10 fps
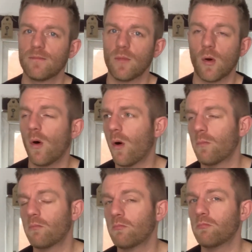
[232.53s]
Or
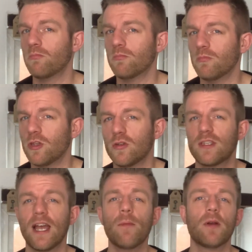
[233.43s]
do you
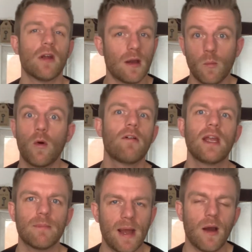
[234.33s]
stay up at night
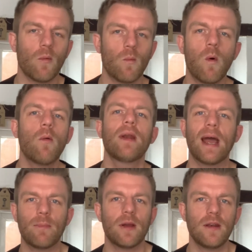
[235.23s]
worrying about what would
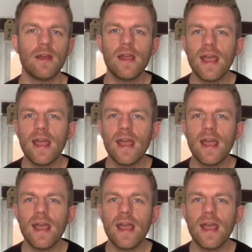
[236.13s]
happen